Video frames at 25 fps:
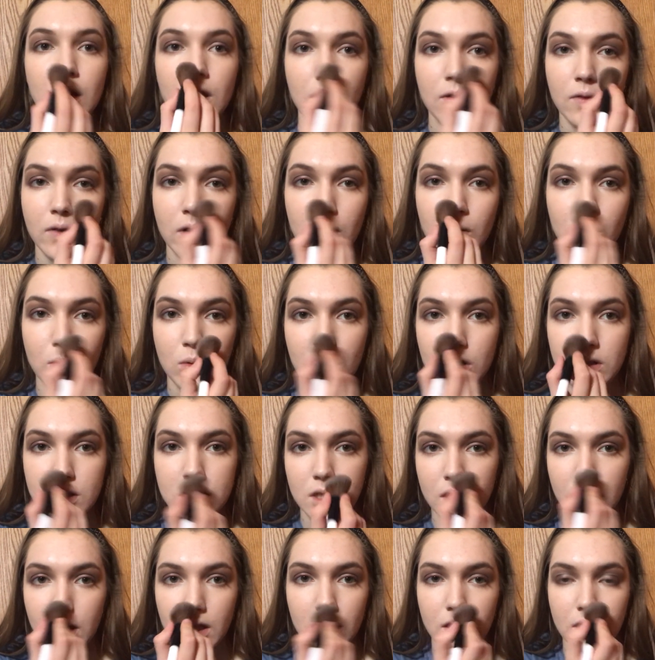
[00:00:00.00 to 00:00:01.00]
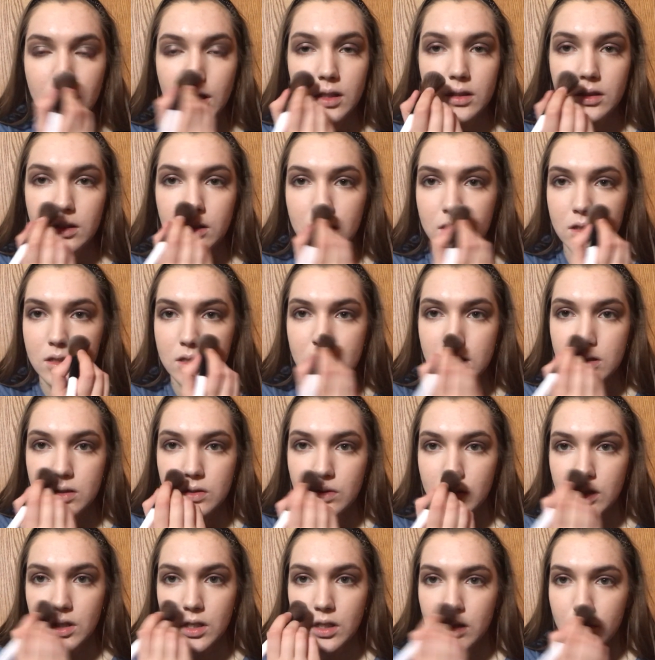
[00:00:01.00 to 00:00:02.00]
if I were to get like the
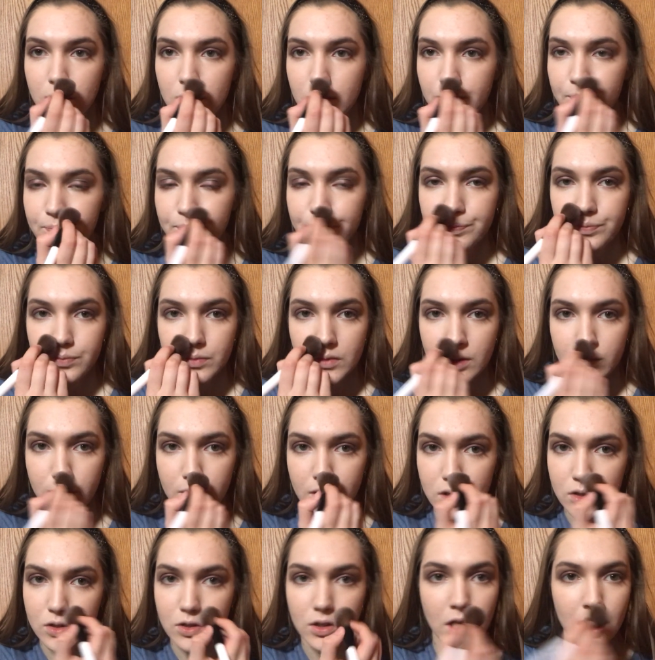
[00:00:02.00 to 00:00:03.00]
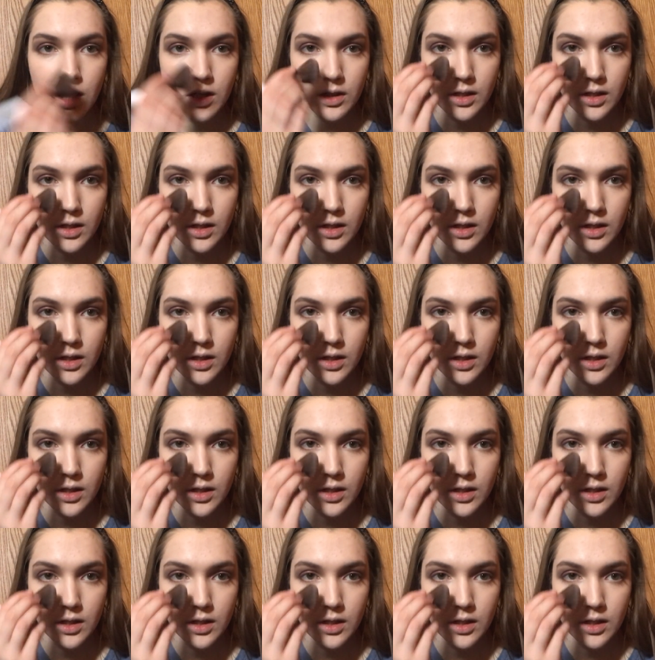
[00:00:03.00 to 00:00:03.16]
history major. I